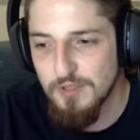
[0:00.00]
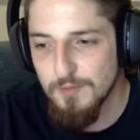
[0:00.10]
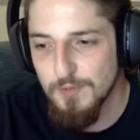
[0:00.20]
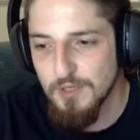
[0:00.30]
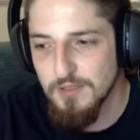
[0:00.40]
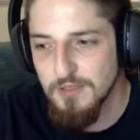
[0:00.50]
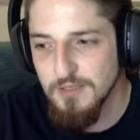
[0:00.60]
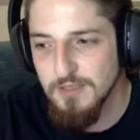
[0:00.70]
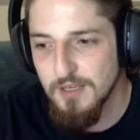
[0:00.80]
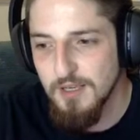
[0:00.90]
it
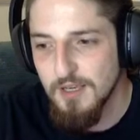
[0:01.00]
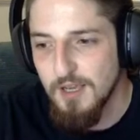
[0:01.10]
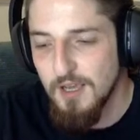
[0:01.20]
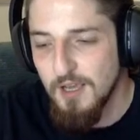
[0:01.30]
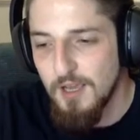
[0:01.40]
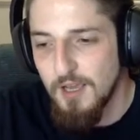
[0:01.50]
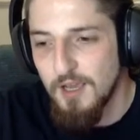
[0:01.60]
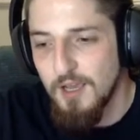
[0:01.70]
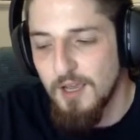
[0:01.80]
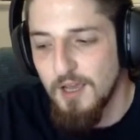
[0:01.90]
because
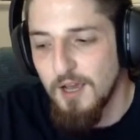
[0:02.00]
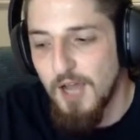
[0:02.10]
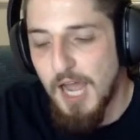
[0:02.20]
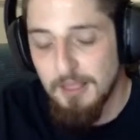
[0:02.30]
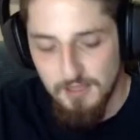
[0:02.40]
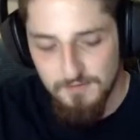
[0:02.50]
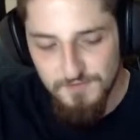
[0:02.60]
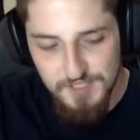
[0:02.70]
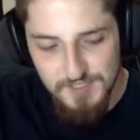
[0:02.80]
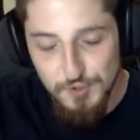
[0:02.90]
I
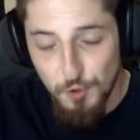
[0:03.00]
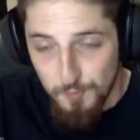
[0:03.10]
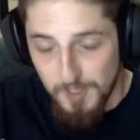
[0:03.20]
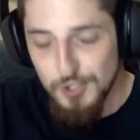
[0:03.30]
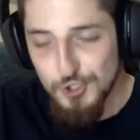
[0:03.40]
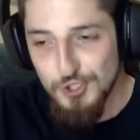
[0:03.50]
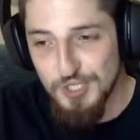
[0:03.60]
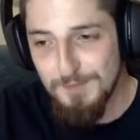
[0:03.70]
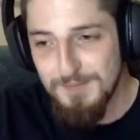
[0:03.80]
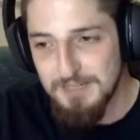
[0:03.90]
loved it so much
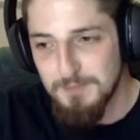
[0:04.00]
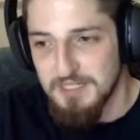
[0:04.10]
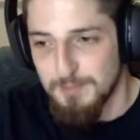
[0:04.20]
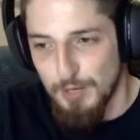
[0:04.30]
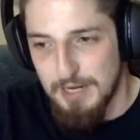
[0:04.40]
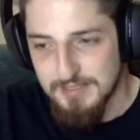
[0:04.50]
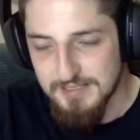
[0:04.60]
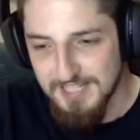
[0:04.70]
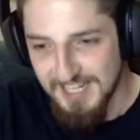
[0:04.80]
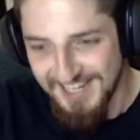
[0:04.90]
that it made me depressed.